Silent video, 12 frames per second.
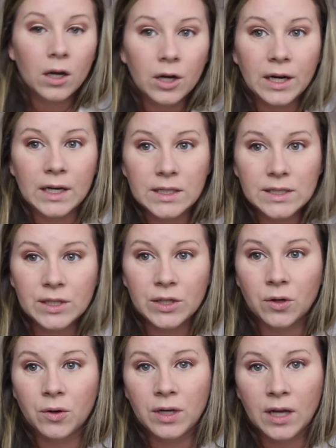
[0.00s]
Alright,
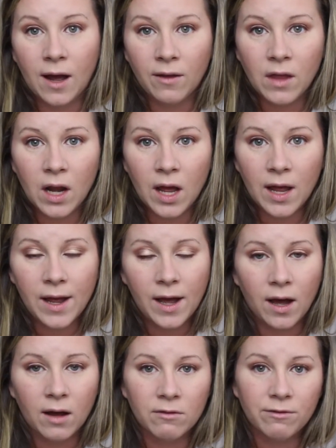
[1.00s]
so now that I
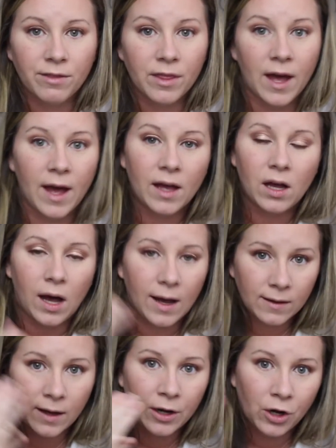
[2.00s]
have that
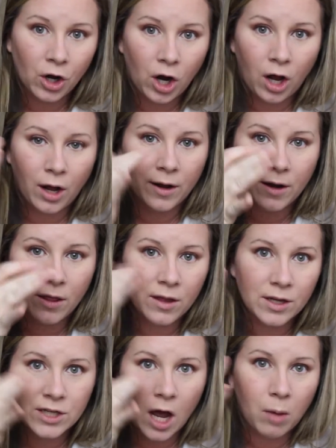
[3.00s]
eyeliner on
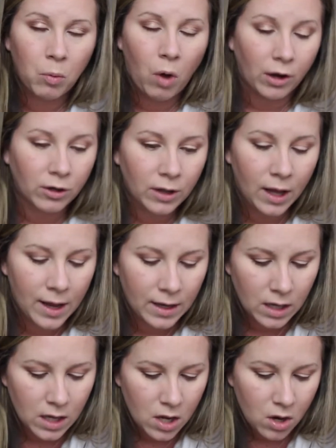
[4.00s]
the top waterline,